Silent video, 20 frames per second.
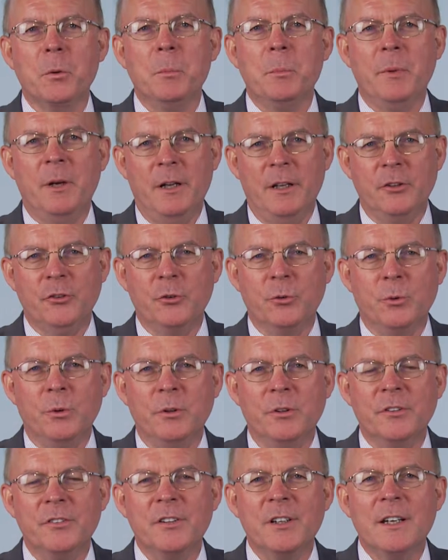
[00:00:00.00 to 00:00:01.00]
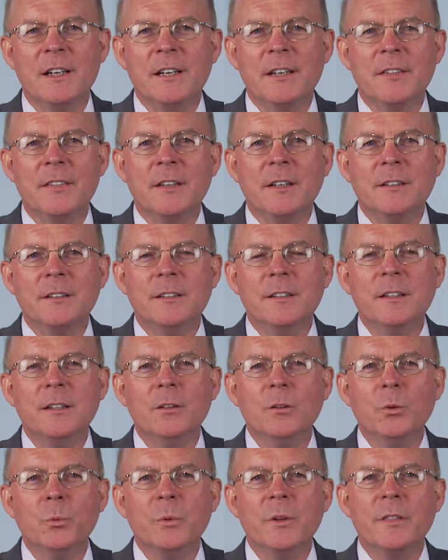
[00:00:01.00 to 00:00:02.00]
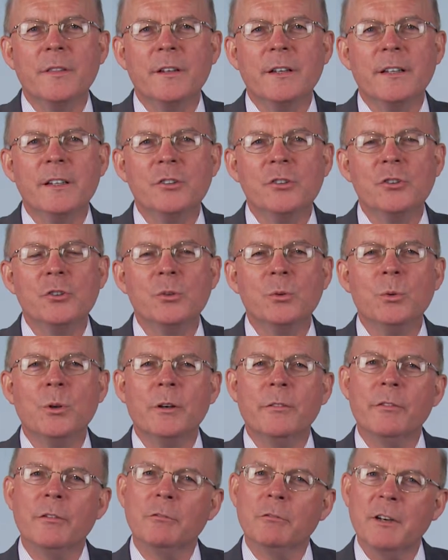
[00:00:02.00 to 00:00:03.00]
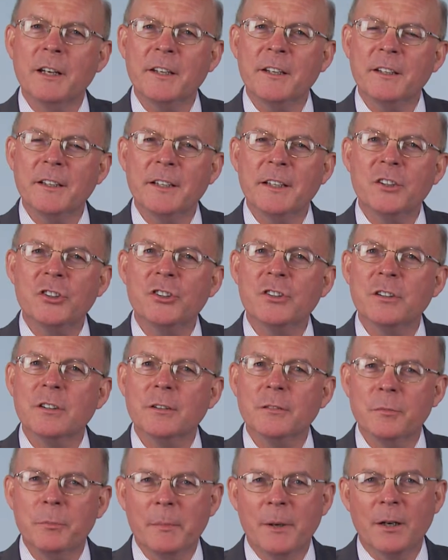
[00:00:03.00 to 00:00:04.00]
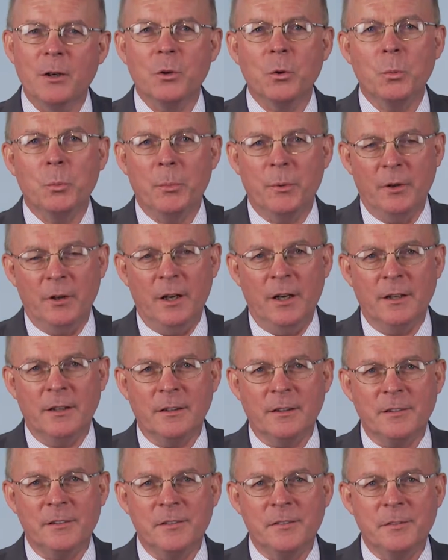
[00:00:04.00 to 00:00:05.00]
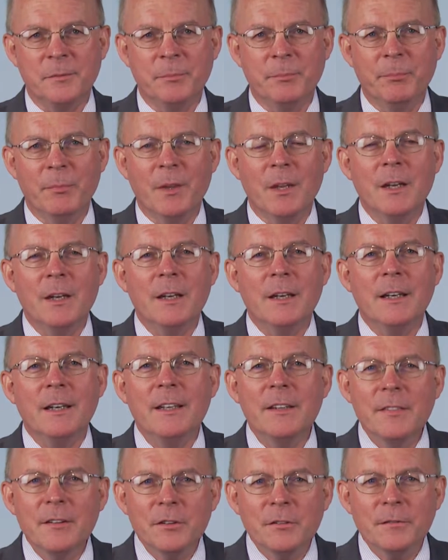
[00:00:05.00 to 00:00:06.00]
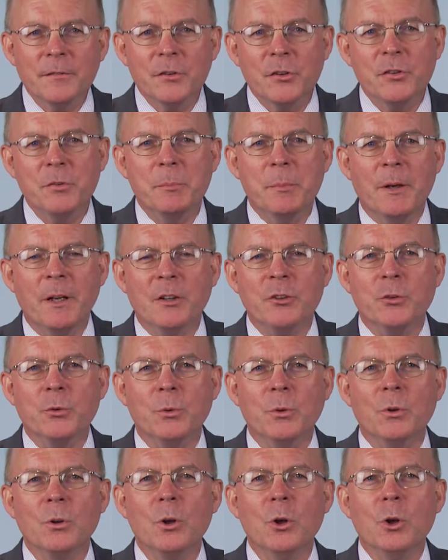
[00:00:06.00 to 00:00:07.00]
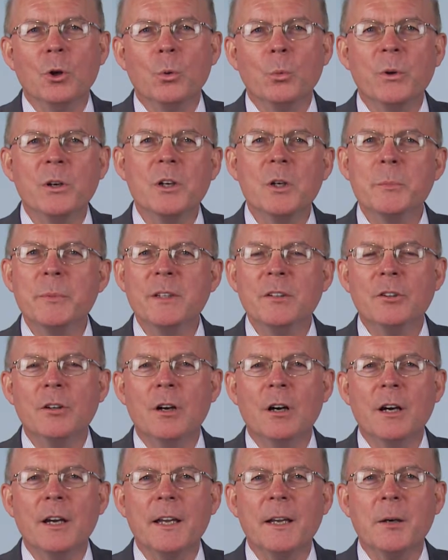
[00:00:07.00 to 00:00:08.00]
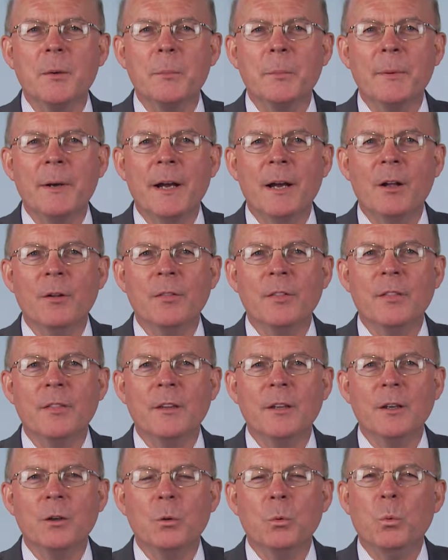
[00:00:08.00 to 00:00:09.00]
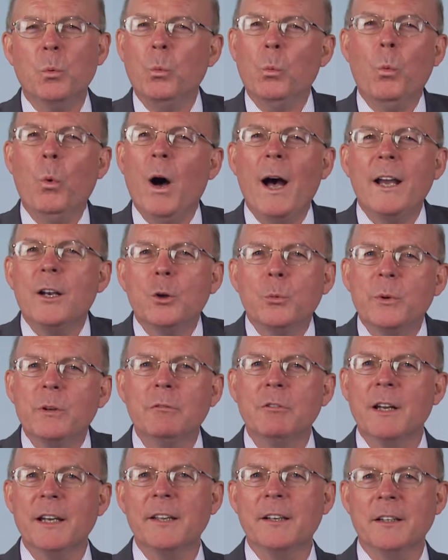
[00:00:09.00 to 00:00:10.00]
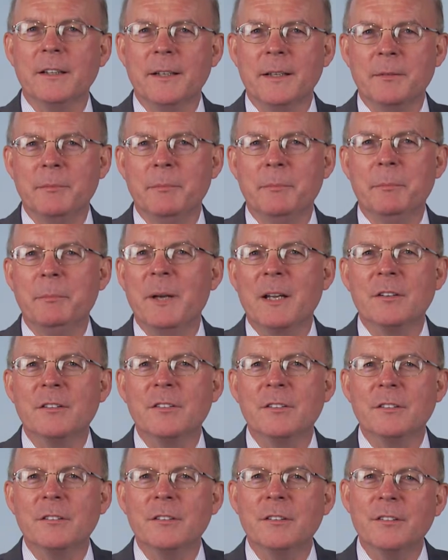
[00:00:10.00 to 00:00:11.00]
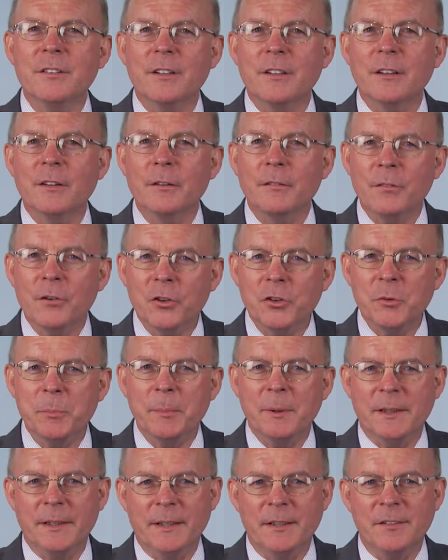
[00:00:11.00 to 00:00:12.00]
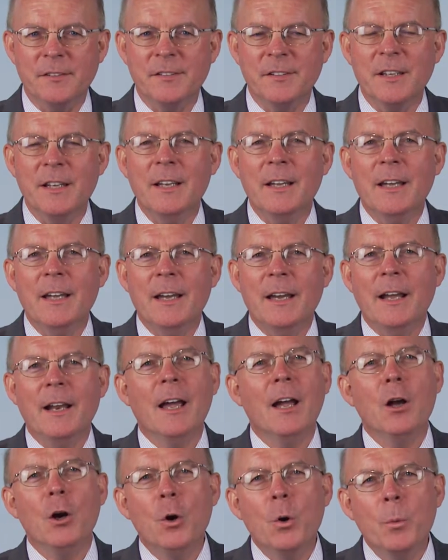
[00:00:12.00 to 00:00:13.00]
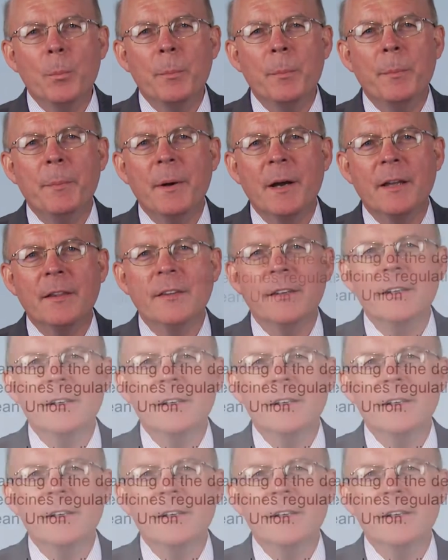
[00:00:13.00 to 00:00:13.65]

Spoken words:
modules that deal with the issue of the regulation of medical products. In this first module, we're going to be talking about why do we regulate medicines in the first place? And I hope by the